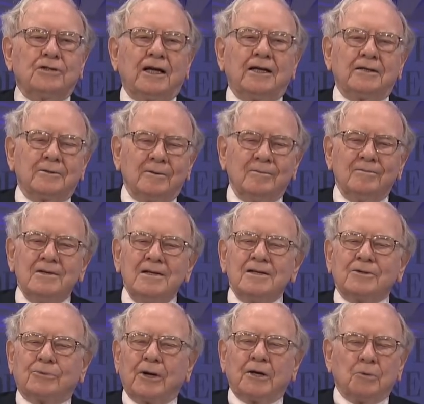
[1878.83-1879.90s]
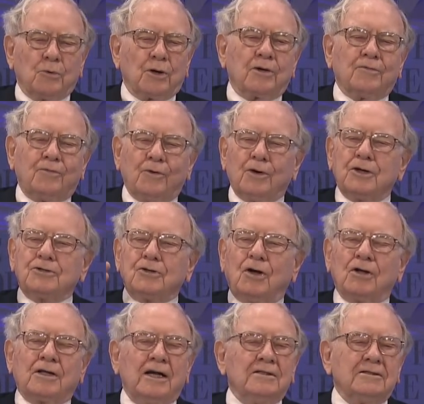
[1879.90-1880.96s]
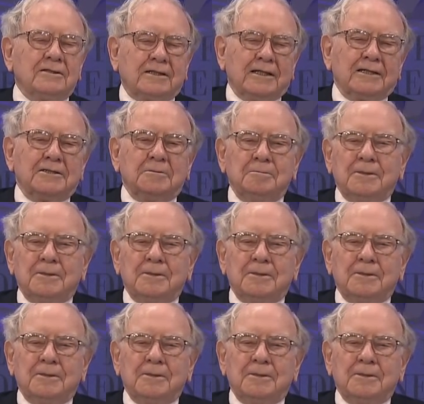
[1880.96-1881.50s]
They had a great workforce, all kinds of things.